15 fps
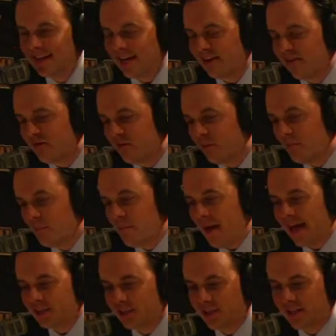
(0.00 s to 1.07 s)
kind of
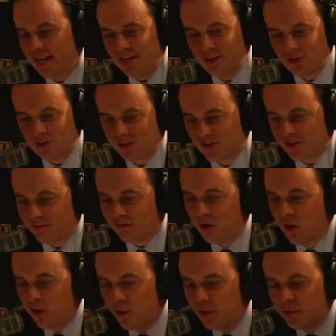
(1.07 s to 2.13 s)
machinations of
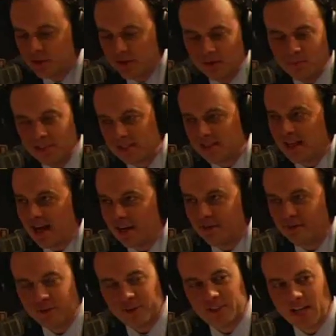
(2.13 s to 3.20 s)
who's going to be slotted
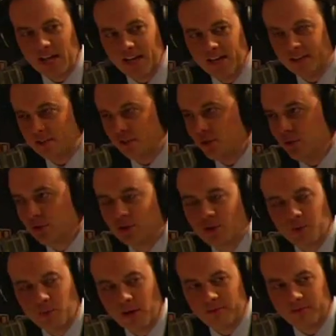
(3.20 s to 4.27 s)
for Senate and who's going
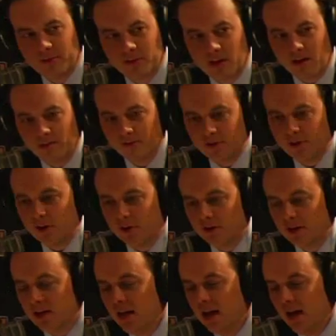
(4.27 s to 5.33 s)
to run for
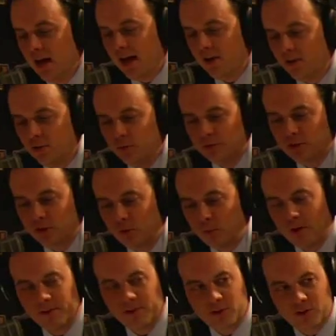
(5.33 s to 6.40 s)
governor and who's going to
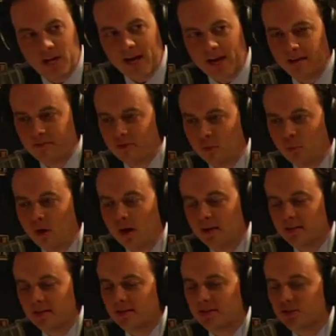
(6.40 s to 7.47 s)
wear the jacket for what,
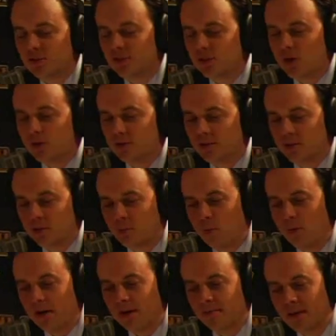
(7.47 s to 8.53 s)
this just goes to the
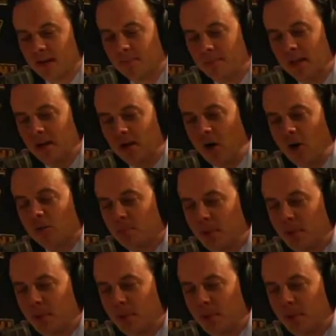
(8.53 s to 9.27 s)
point that all the